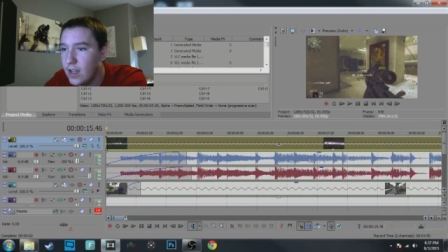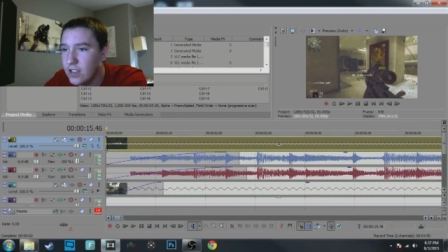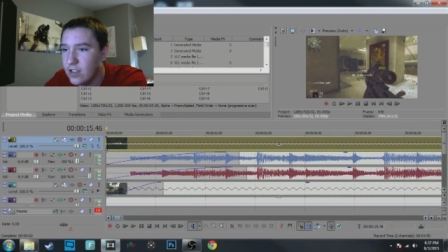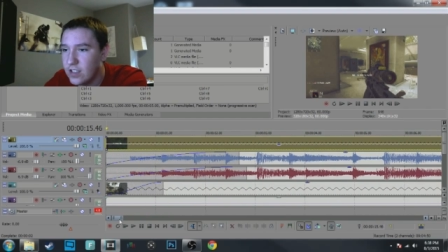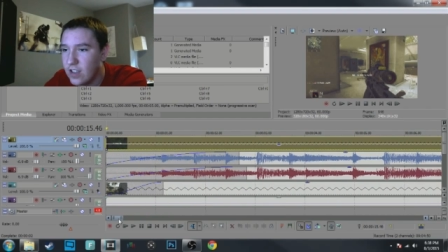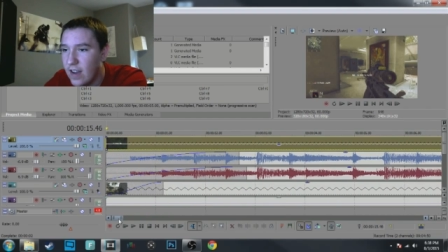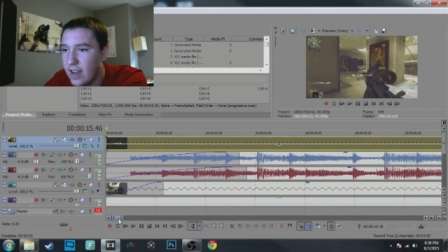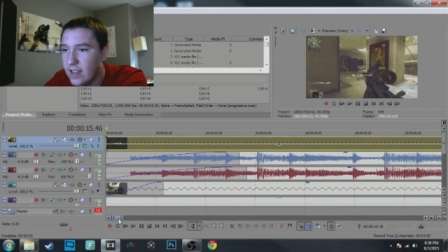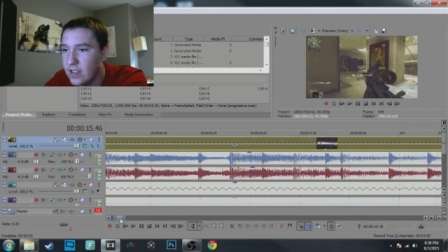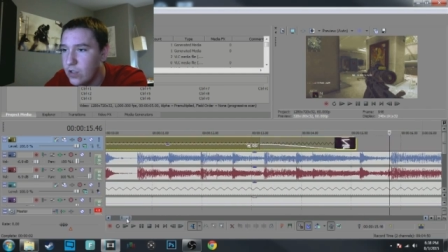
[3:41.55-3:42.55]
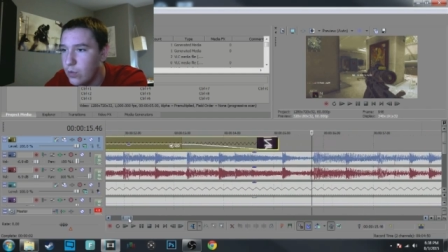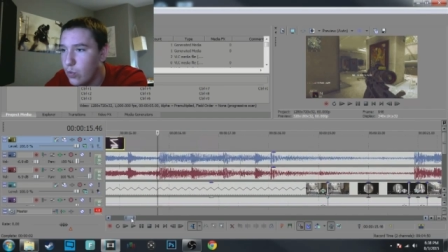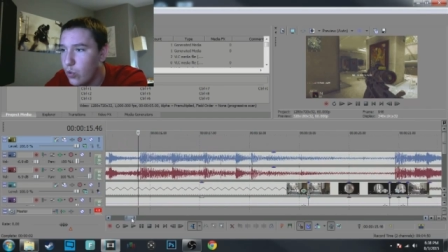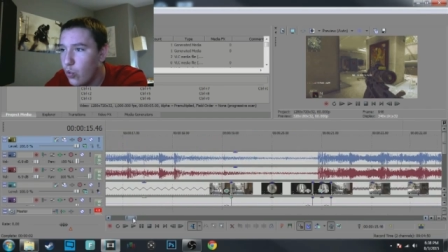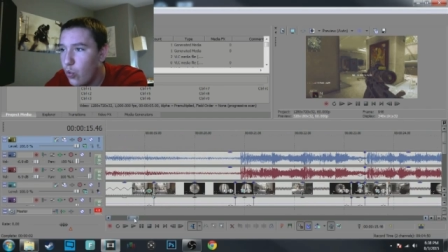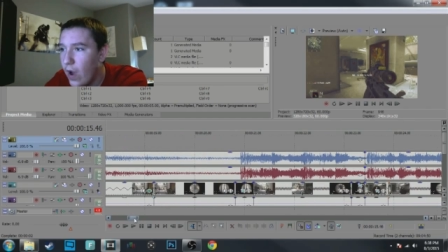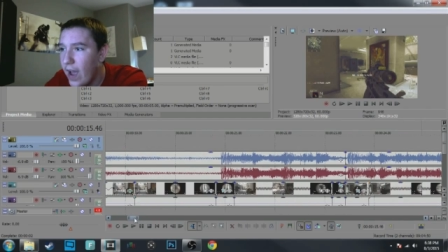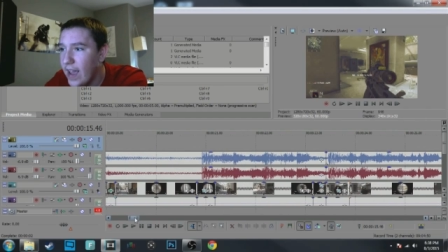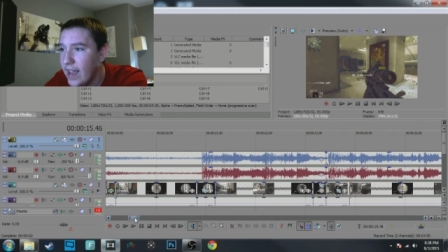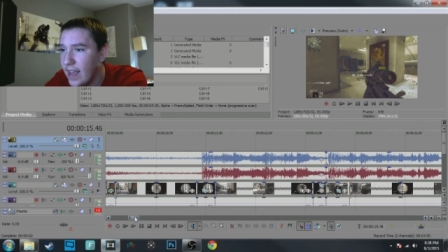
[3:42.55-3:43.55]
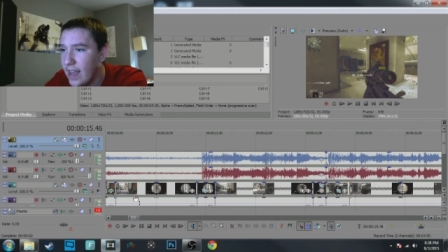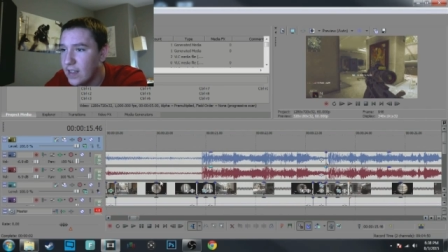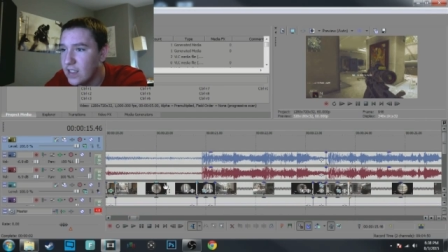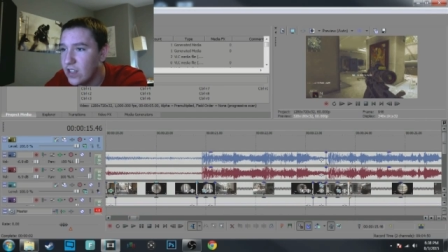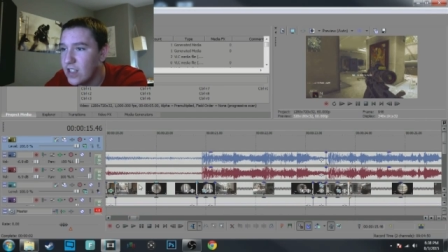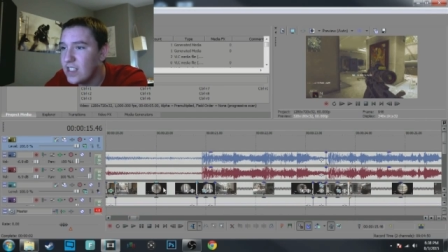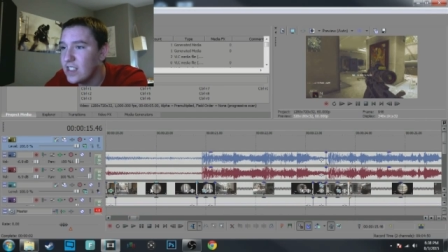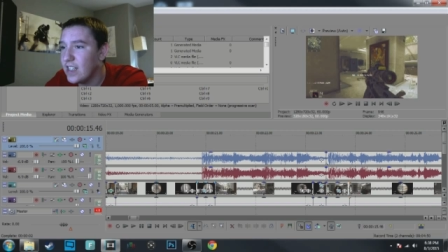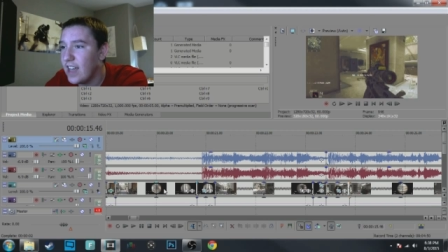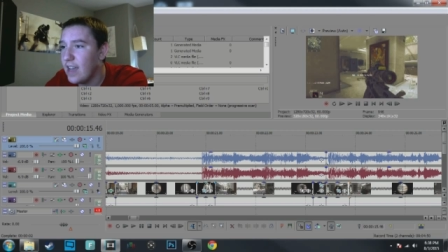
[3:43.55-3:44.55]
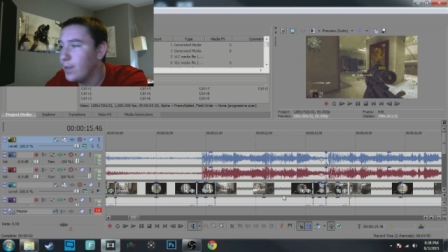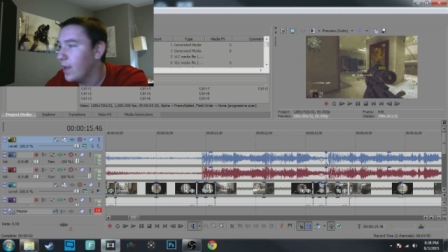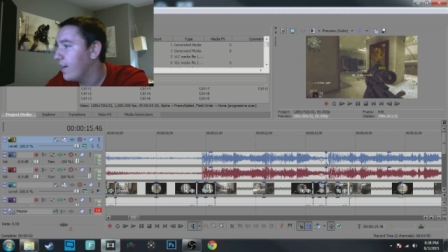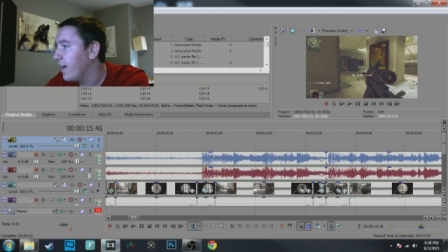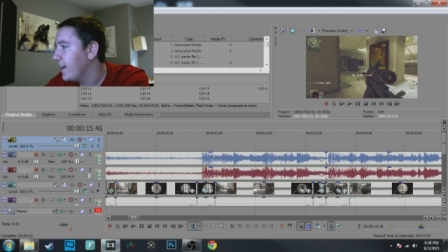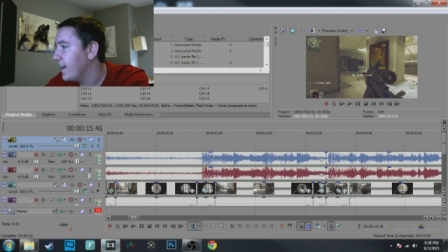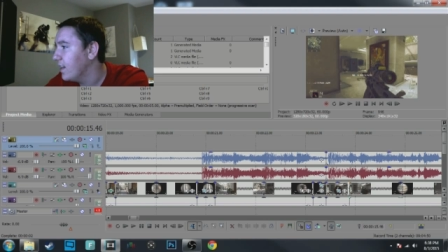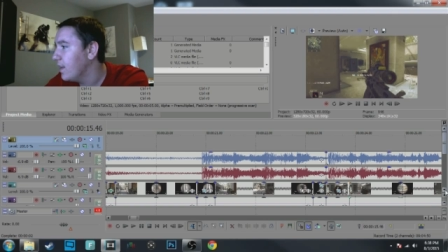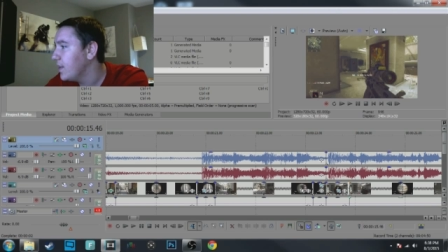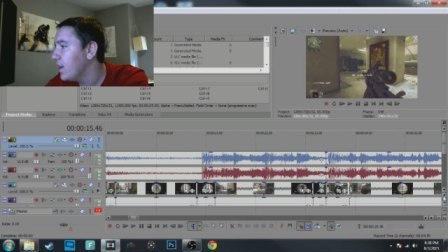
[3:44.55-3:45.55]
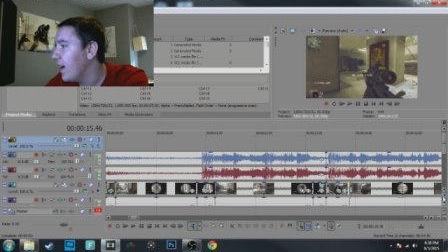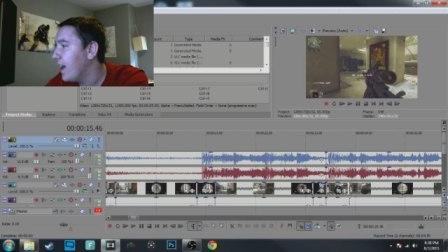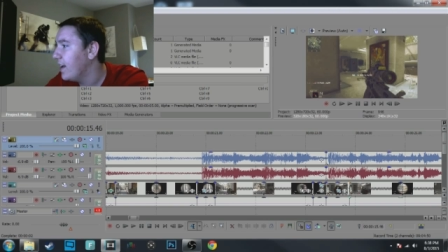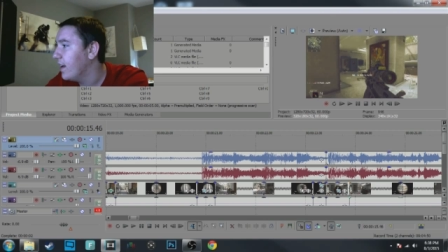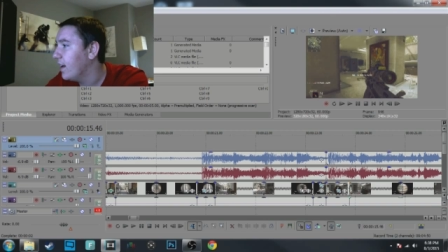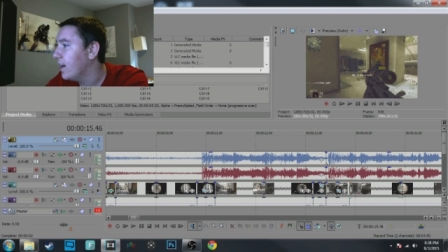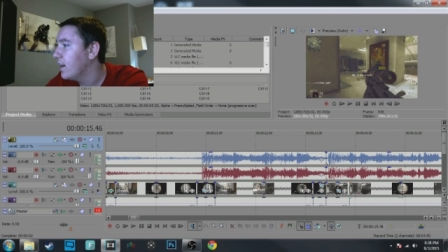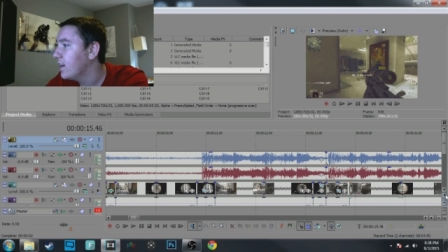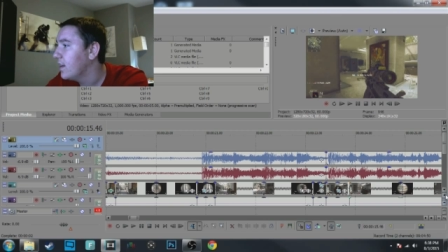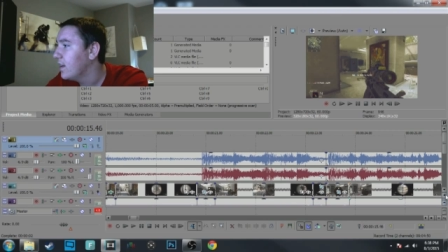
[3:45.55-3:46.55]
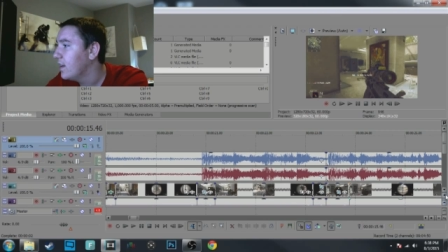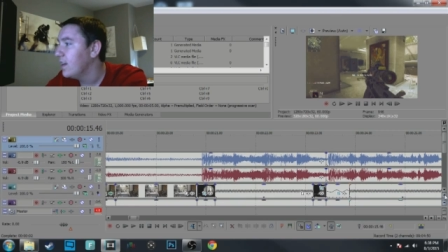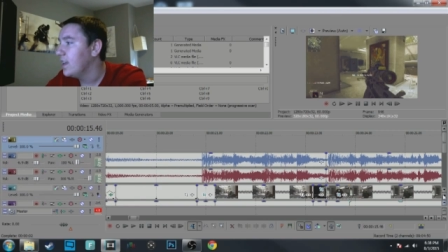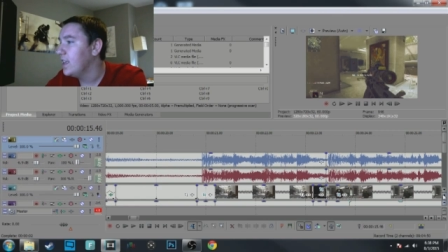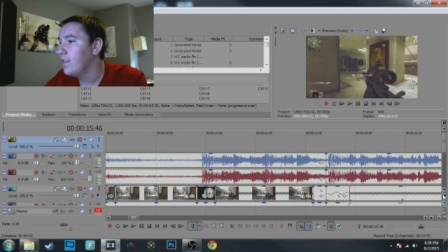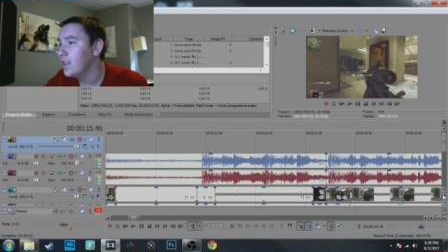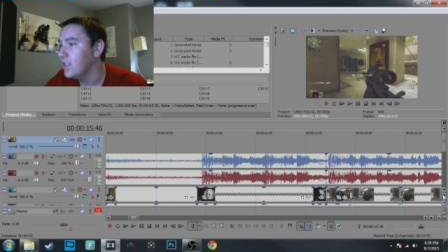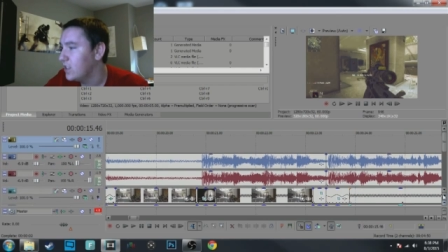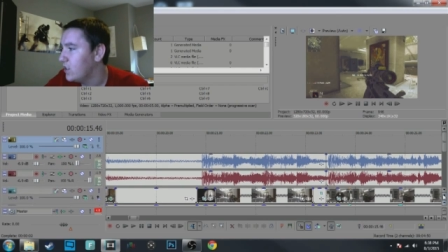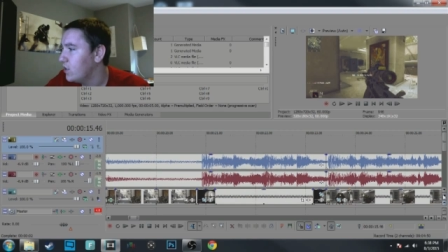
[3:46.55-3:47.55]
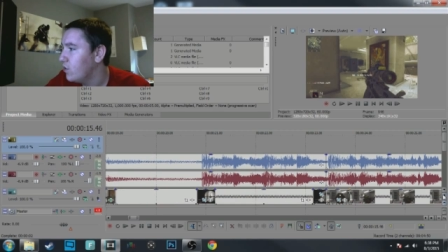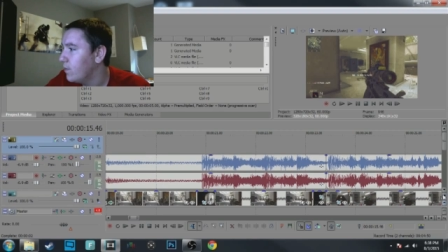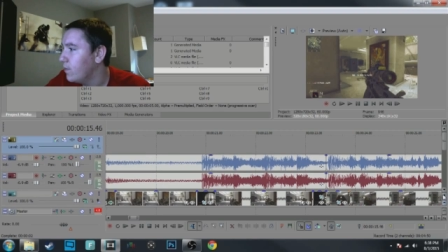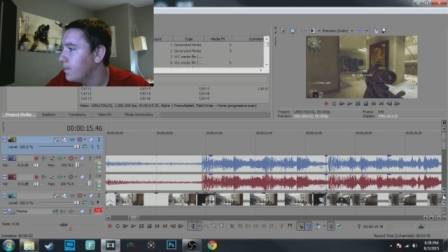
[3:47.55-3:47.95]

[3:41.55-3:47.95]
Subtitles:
So let's go ahead and zoom way in. So this is the gameplay right here. Let me go ahead and even zoom